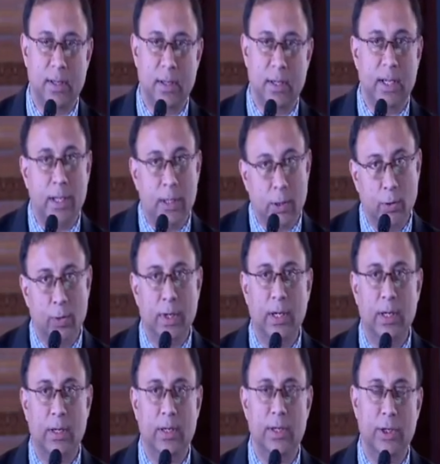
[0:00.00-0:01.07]
including
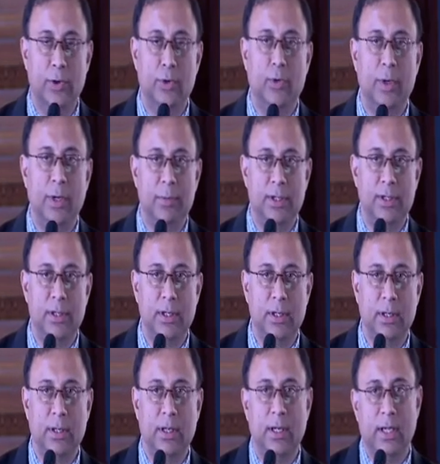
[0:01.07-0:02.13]
neuroimaging,
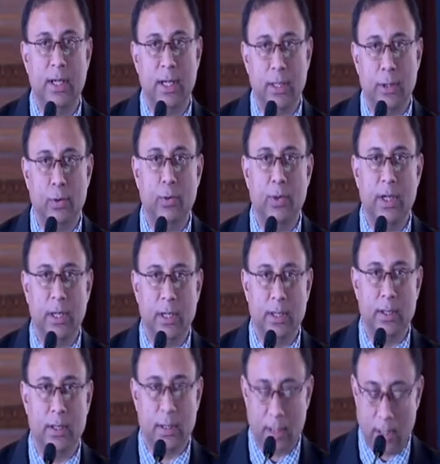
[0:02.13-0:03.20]
including
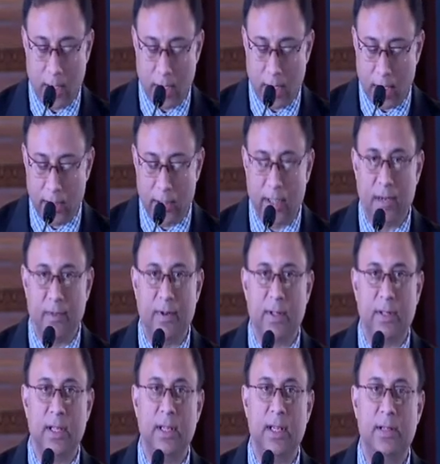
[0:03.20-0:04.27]
other
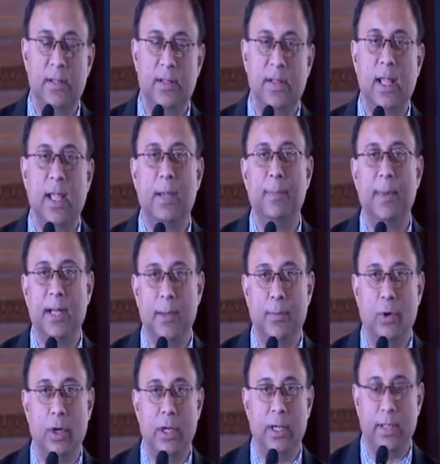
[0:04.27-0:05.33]
investigations like
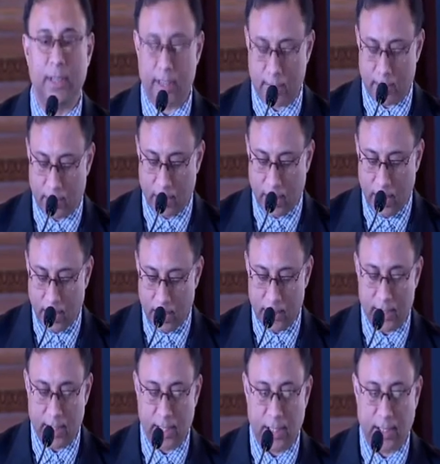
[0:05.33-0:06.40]
metabolic test,
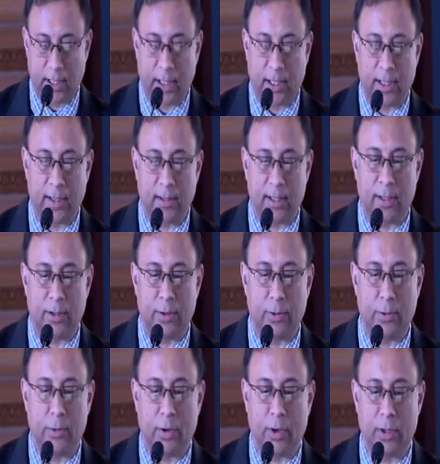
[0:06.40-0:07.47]
genetic test, and
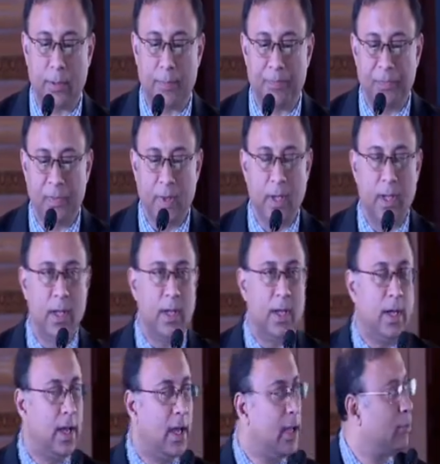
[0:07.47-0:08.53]
so on.
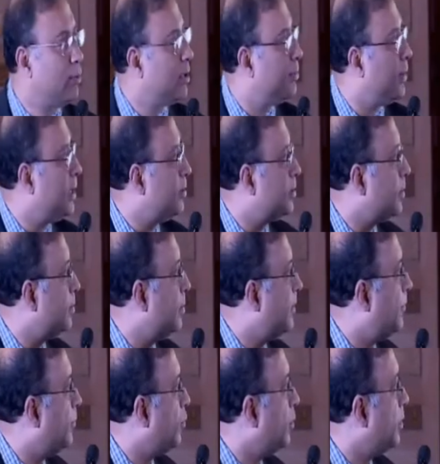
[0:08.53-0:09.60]
As was mentioned
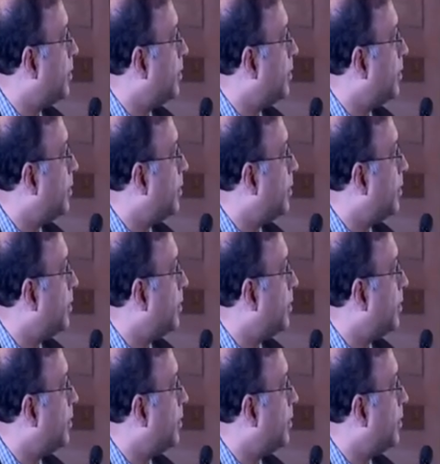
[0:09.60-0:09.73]
before,